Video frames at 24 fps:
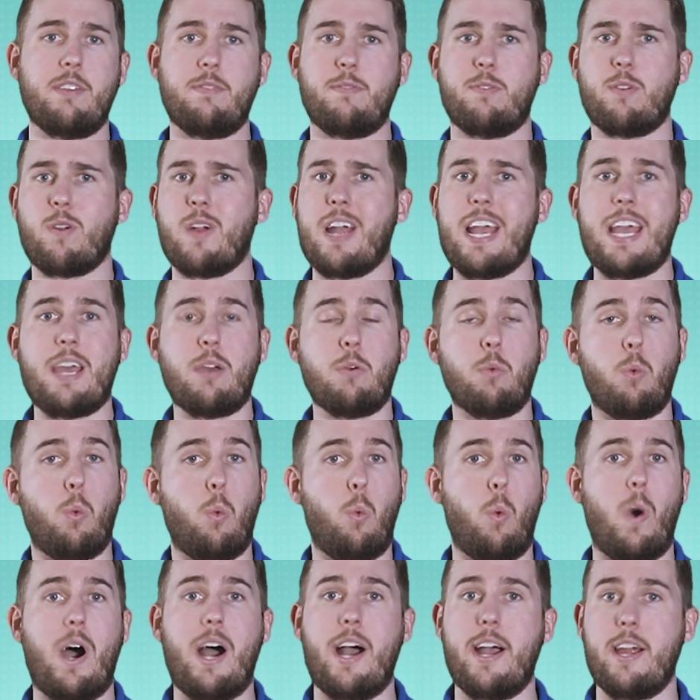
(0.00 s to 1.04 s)
for a
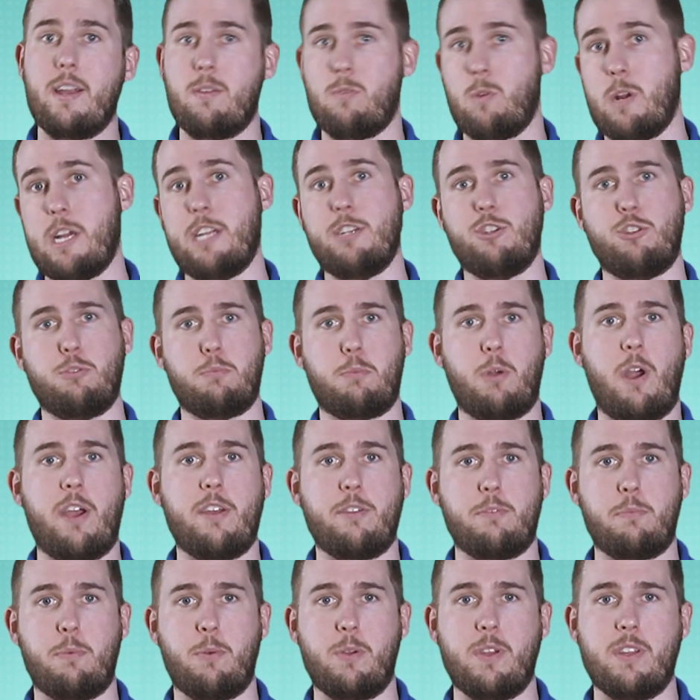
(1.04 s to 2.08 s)
wide range of
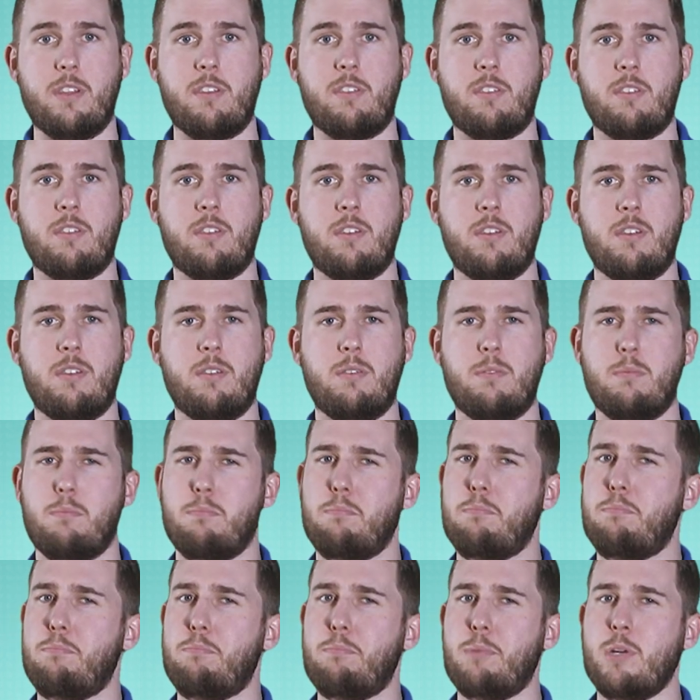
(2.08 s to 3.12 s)
price points.
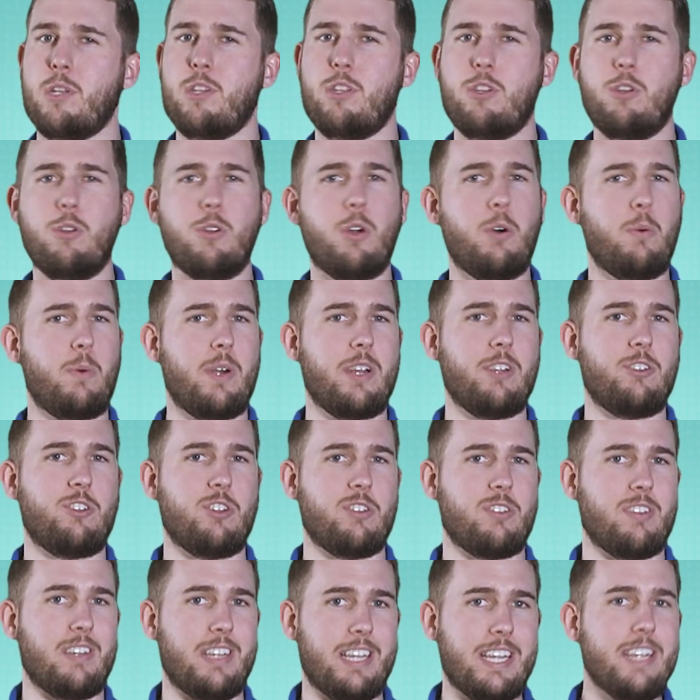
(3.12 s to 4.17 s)
But you don't want to
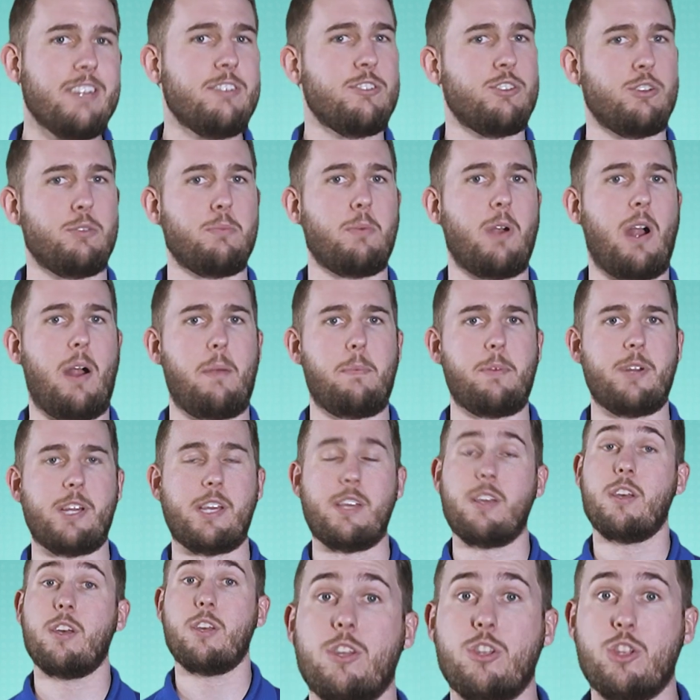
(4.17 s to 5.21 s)
just list your
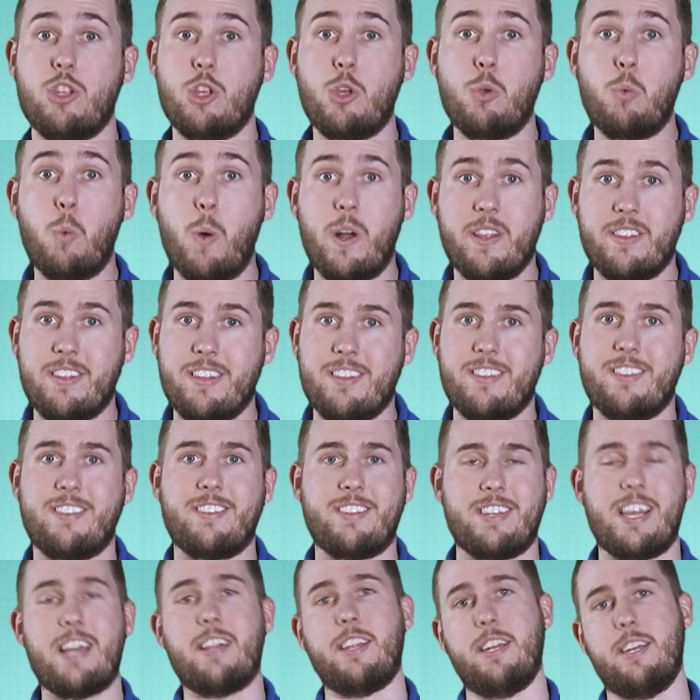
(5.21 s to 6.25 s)
property, you want to
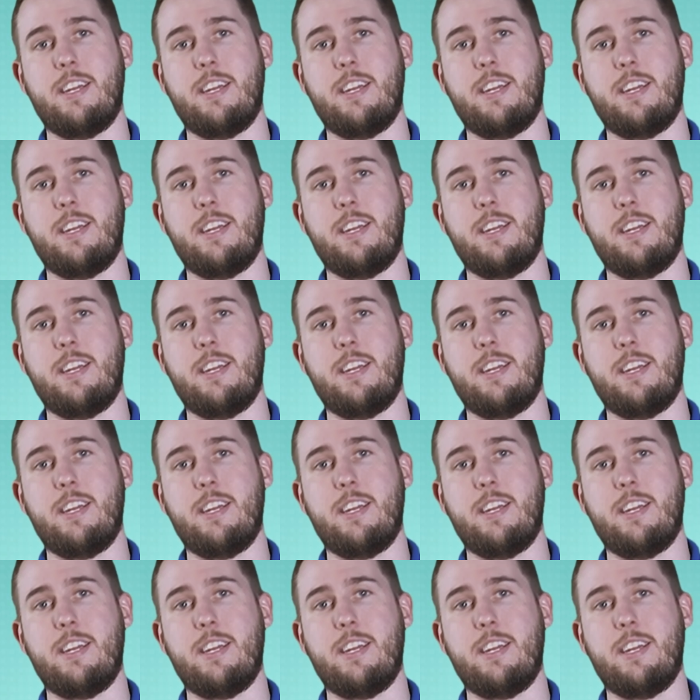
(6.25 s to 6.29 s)
sell